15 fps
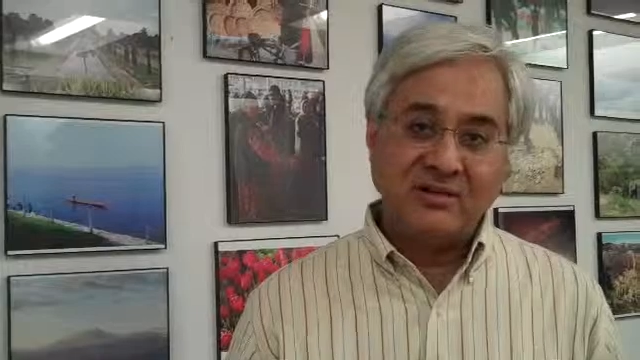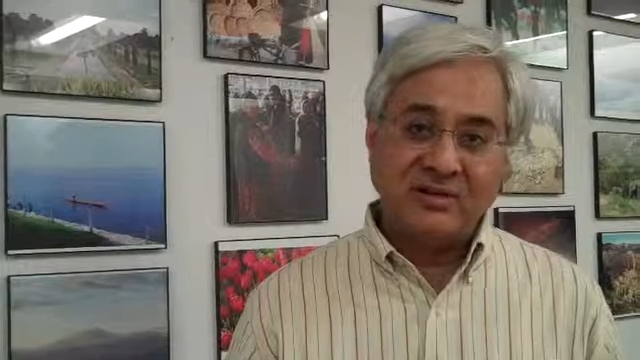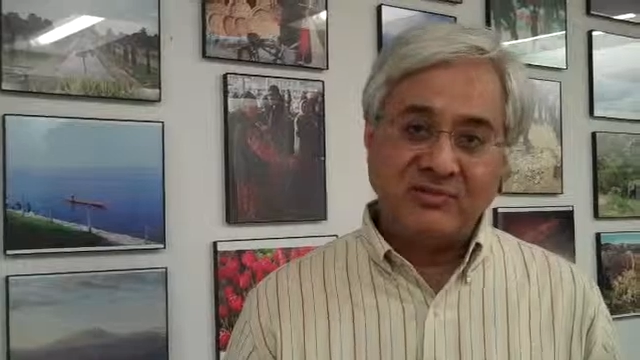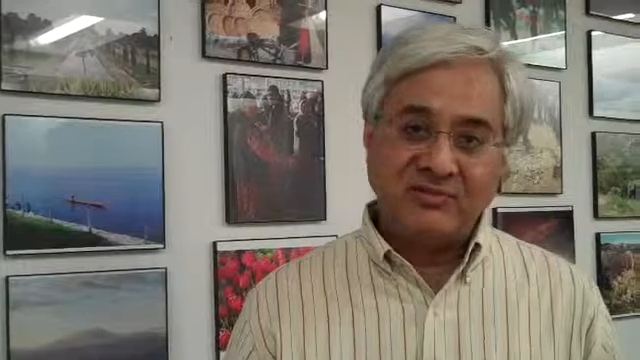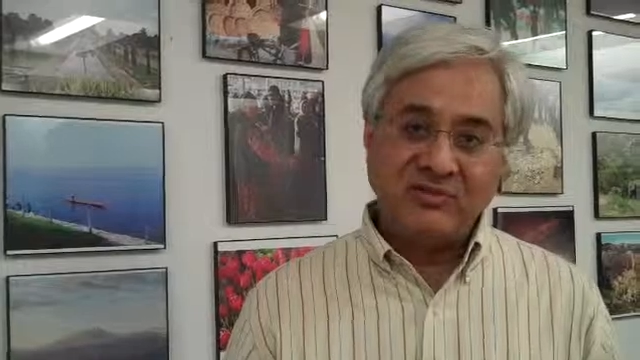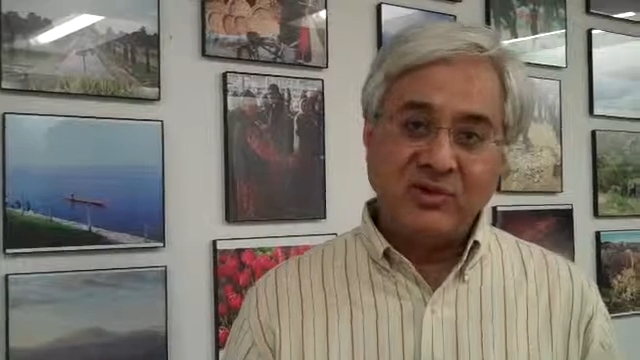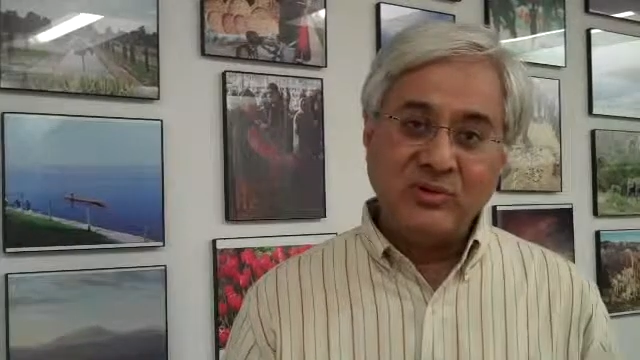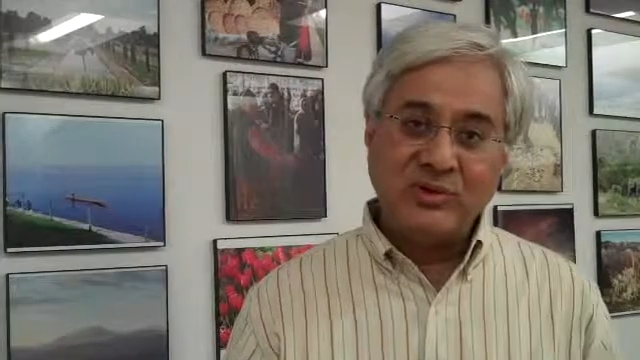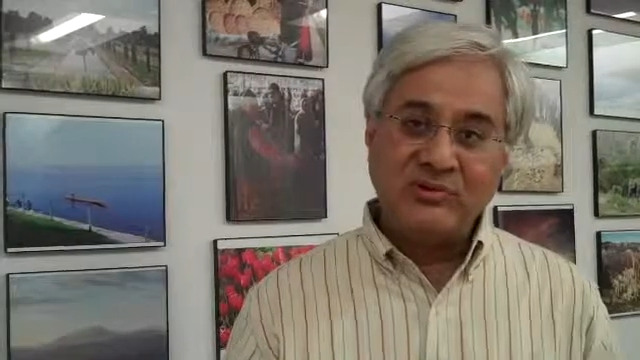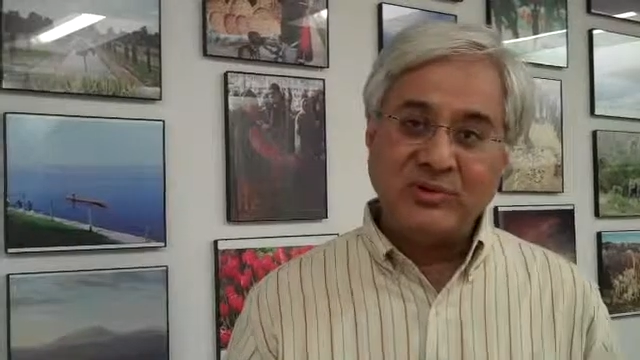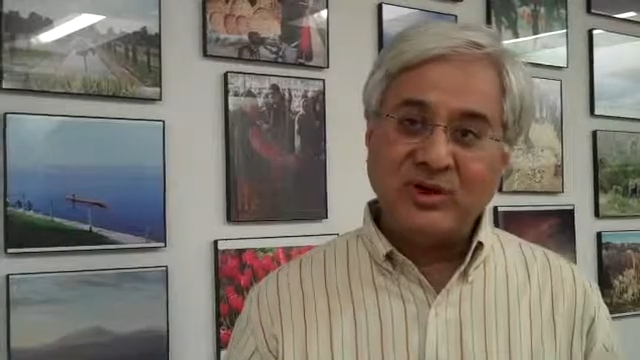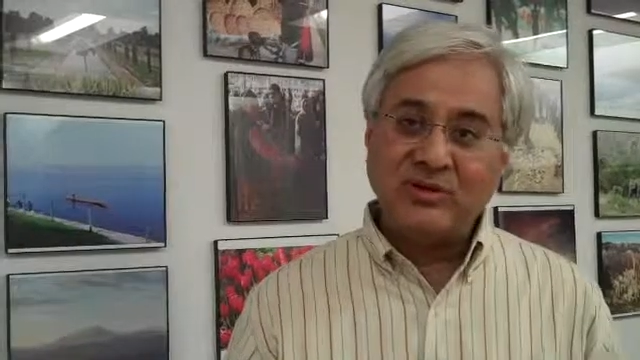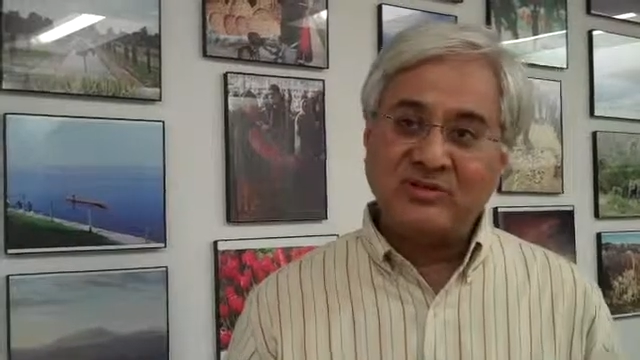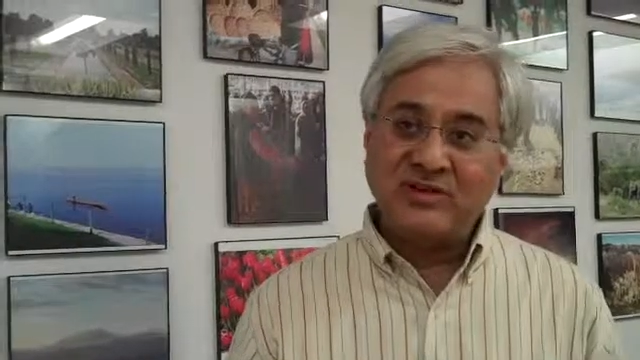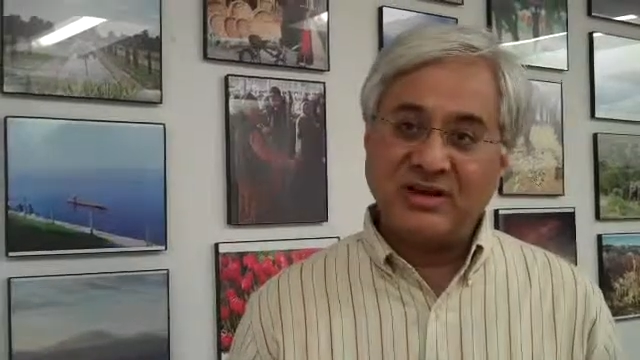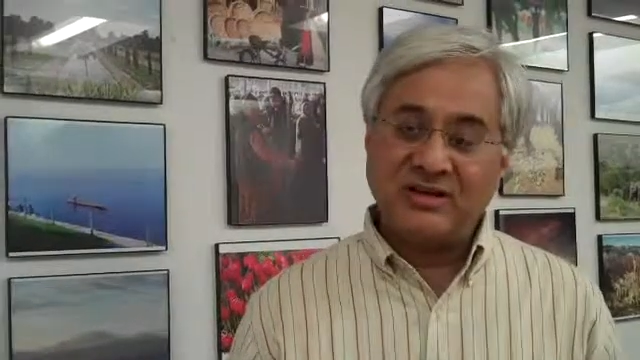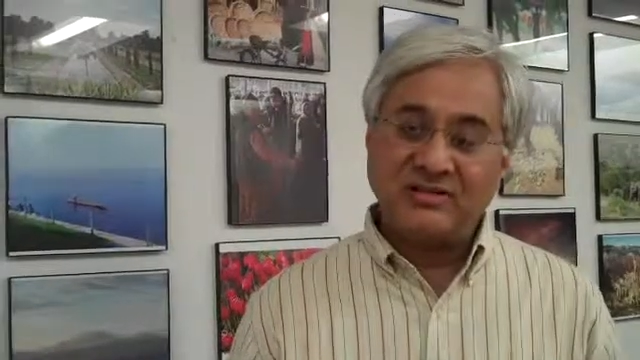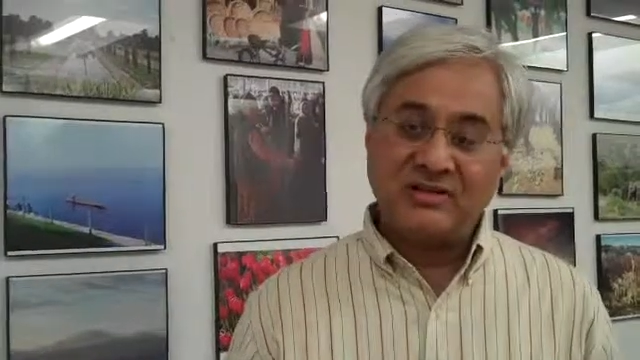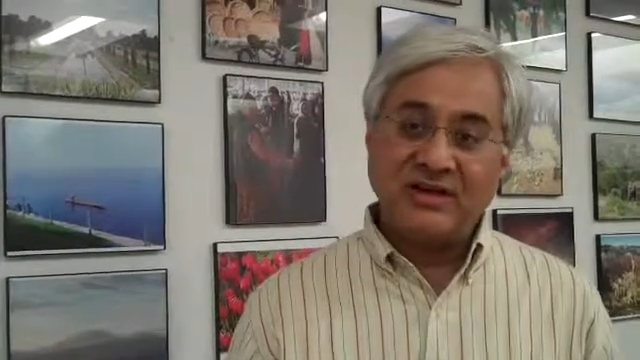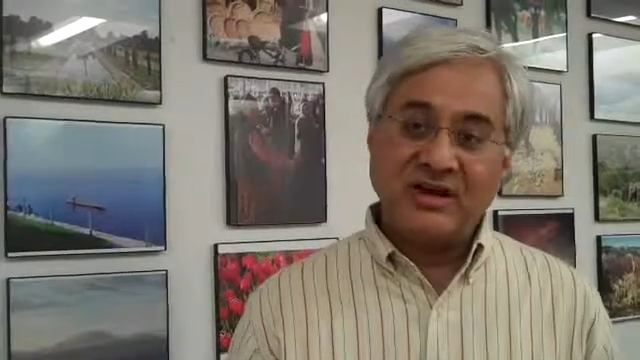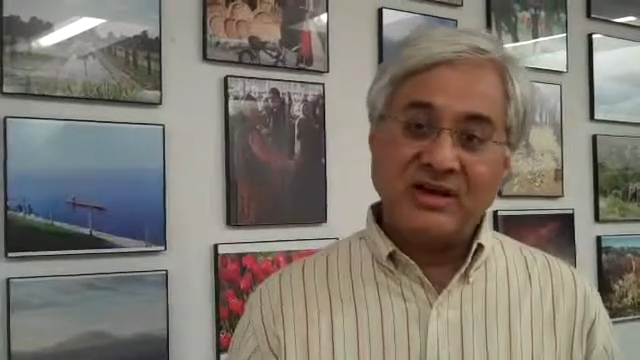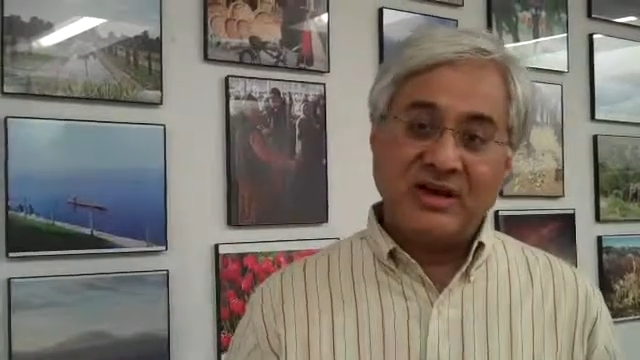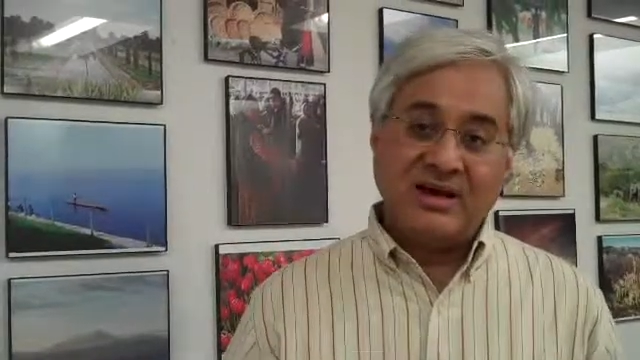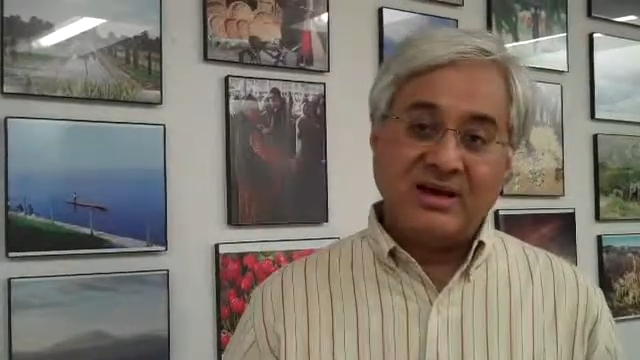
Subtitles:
on fewer projects,